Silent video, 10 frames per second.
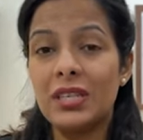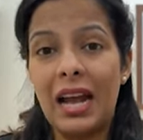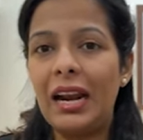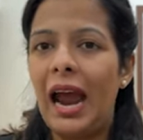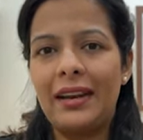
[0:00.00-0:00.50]
and
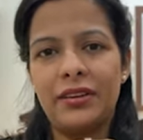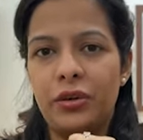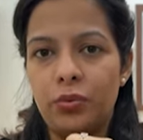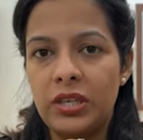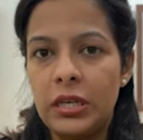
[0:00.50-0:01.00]
our
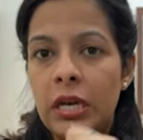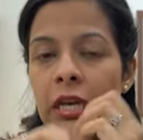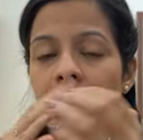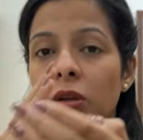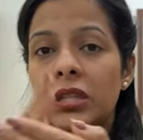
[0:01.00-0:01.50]
attitudes.
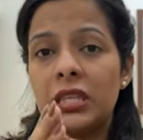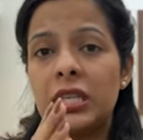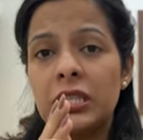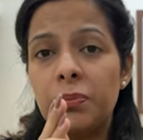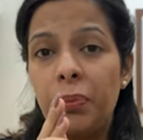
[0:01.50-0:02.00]
Now this
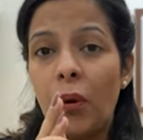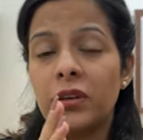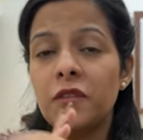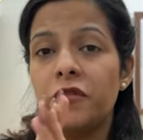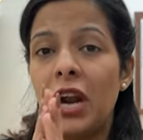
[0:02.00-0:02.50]
is
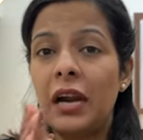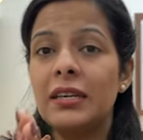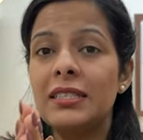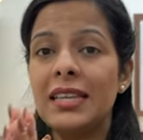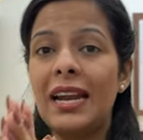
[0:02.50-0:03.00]
important for
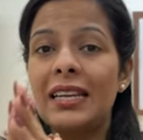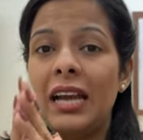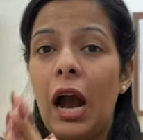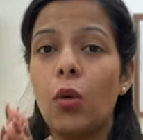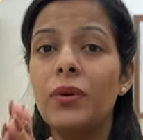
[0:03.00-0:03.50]
understanding
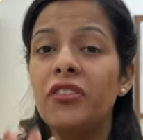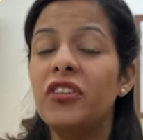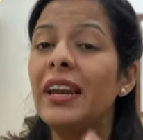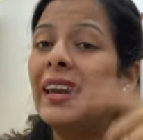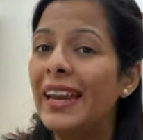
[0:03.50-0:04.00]
how we
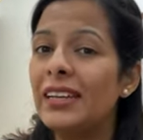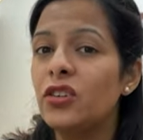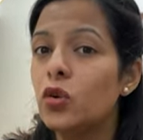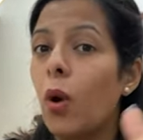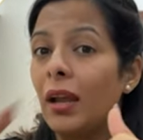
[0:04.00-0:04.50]
relate
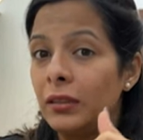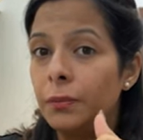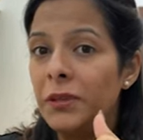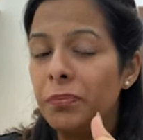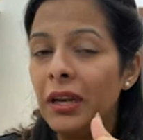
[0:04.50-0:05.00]
to other
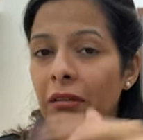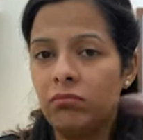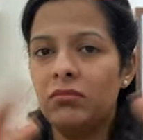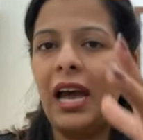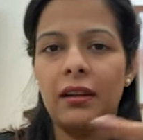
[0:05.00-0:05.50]
people
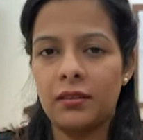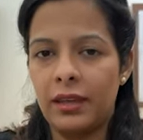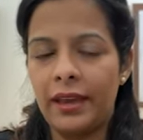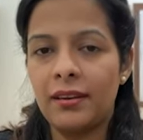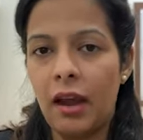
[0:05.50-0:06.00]
that are
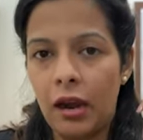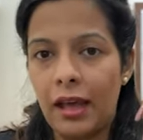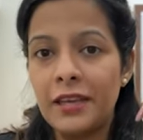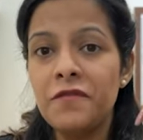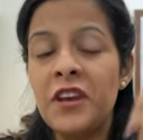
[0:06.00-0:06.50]
there in our
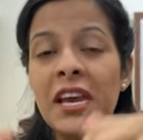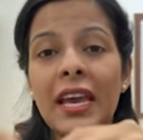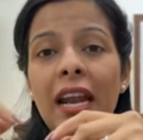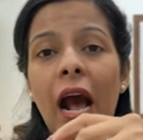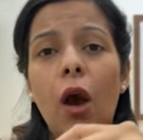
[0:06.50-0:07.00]
life
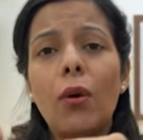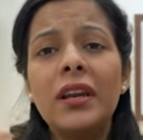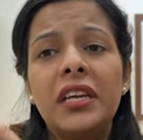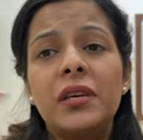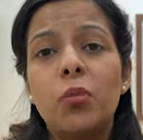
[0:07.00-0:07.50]
and how our
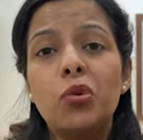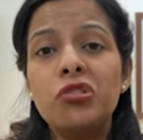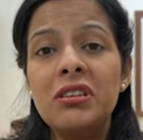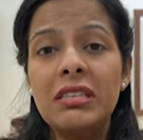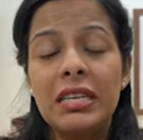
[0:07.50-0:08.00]

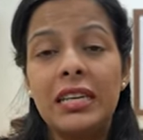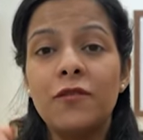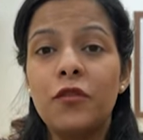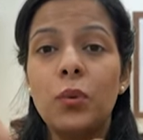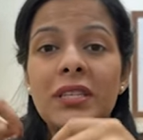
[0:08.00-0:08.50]
emotions
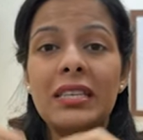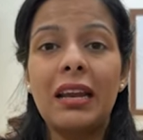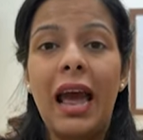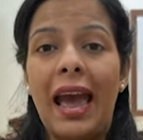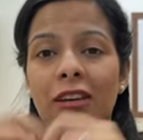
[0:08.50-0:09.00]
influence
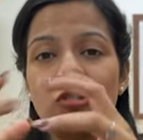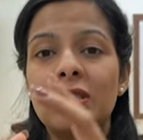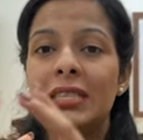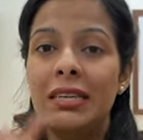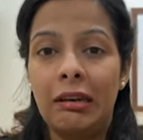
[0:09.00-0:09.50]
our
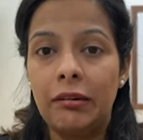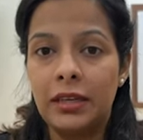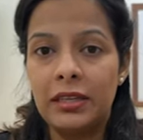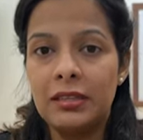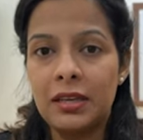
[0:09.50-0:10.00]
actions and
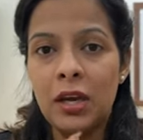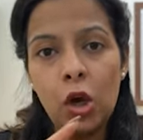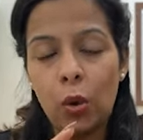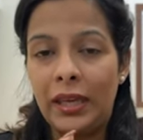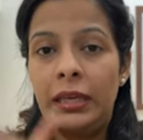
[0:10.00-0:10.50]
learnings.
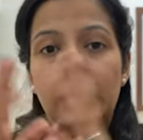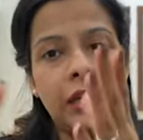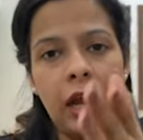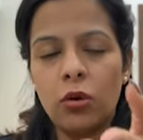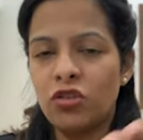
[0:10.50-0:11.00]
Okay,
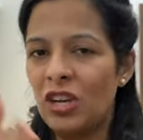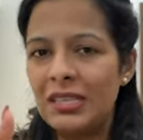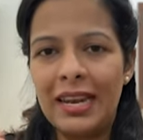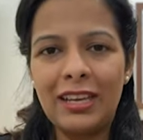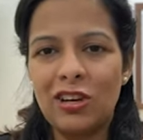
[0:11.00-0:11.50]
now
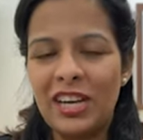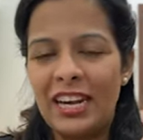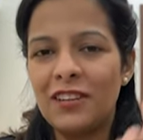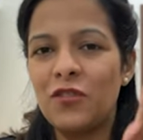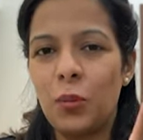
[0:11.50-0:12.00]
just like
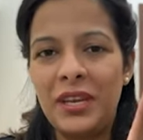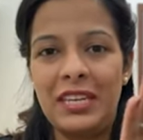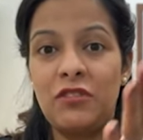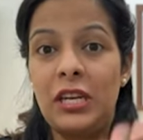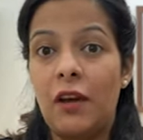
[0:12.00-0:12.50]
cognitive domain,
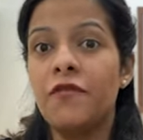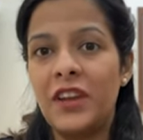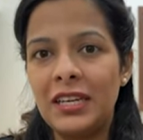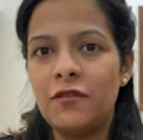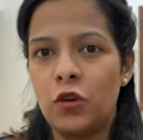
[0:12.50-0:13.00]
even
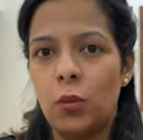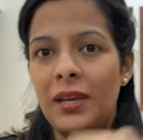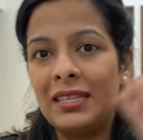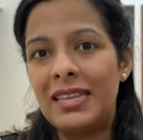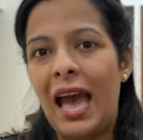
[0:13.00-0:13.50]
affective
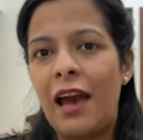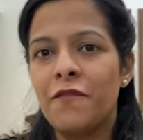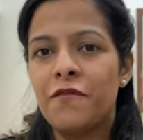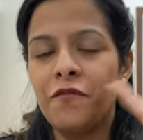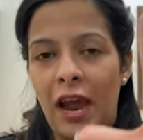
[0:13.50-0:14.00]
domains have
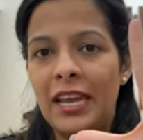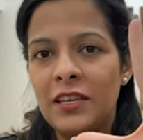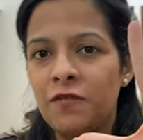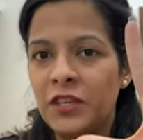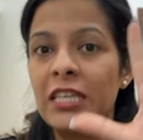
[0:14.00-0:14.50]

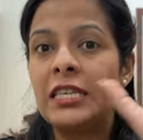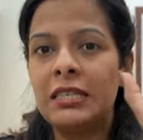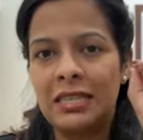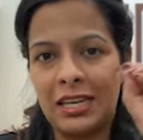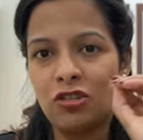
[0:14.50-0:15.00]
5 key
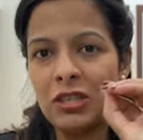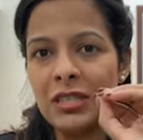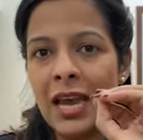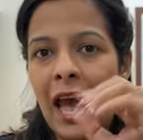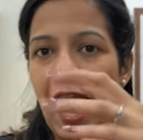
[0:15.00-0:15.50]

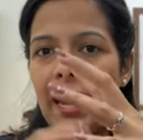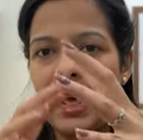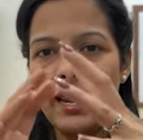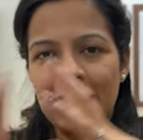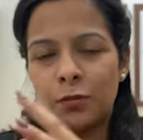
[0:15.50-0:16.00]
stages, and
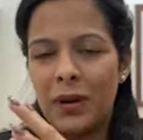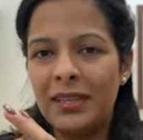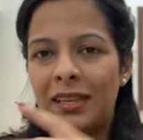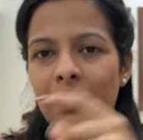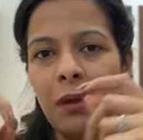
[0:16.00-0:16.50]
I'll
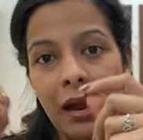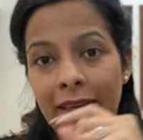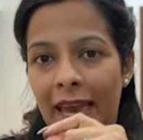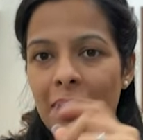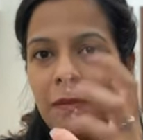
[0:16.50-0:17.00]
explain them
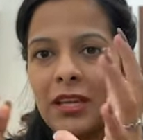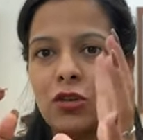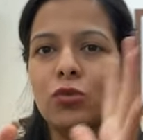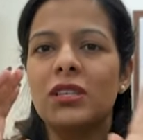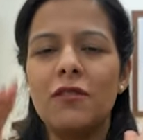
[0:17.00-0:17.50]
again by
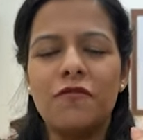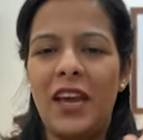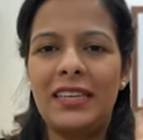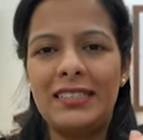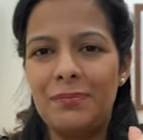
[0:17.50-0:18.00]
using a
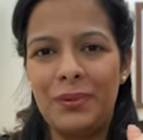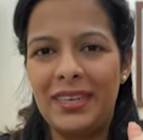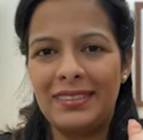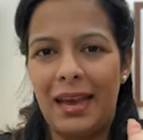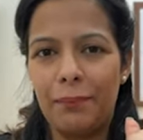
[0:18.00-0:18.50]
very simple
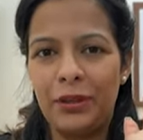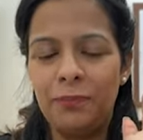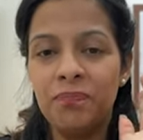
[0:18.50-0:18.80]
example.